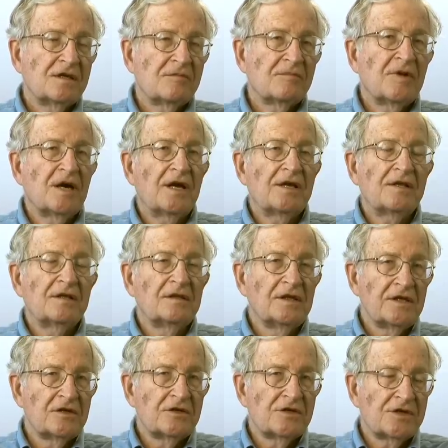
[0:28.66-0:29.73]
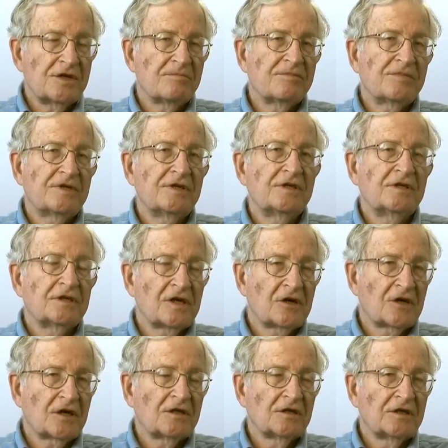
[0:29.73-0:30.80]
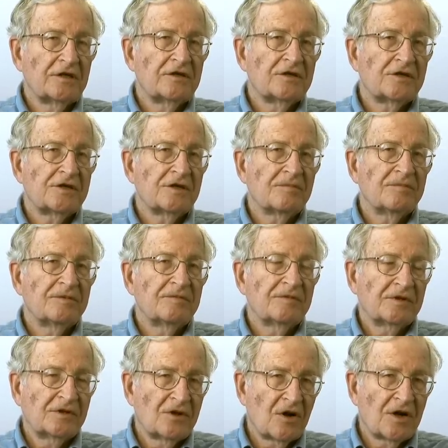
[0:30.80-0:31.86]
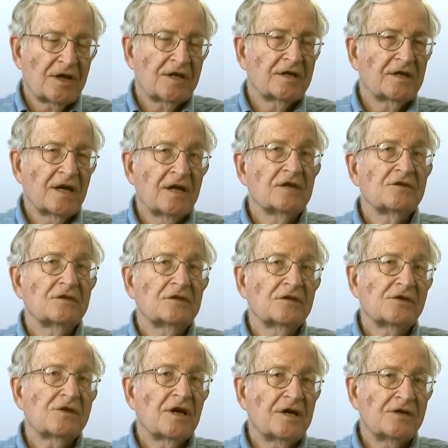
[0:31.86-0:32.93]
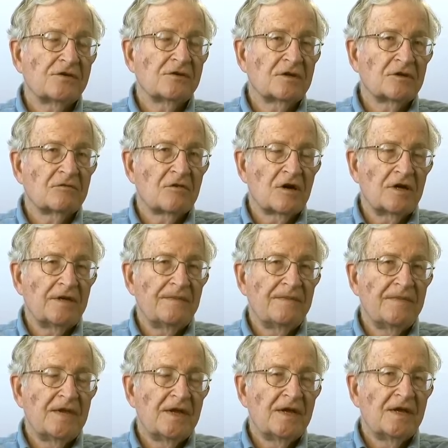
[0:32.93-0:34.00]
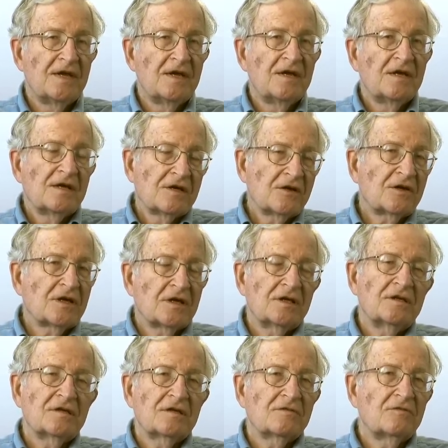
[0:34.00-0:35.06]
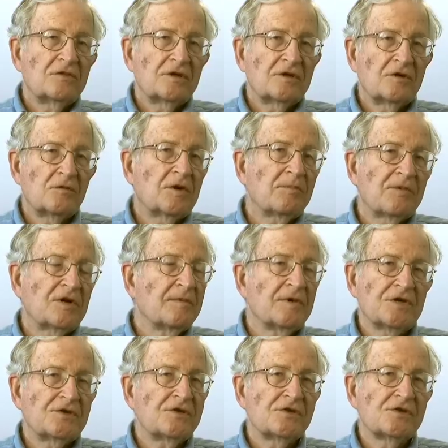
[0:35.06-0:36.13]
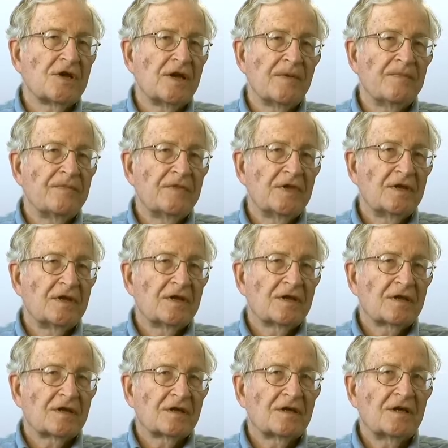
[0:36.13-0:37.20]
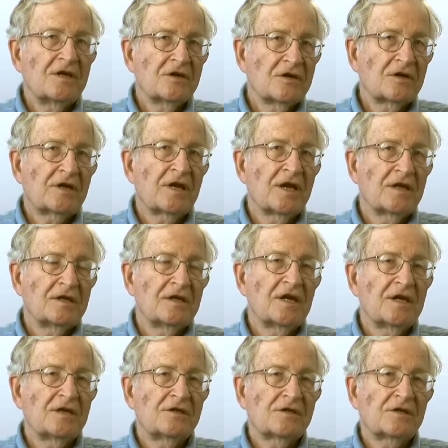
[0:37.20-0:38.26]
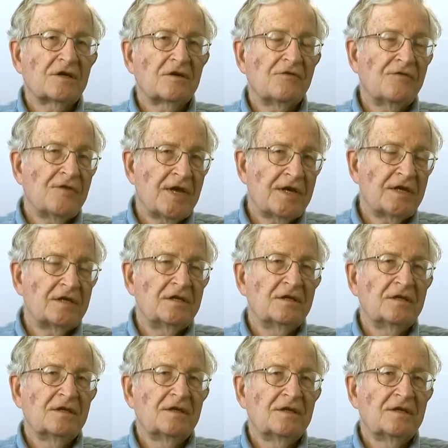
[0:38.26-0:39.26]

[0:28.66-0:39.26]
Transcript: by the leadership, the clerical leadership. Guardian Council decides who can run. Okay, we're pretty much the same. Uh, here, candidates are vetted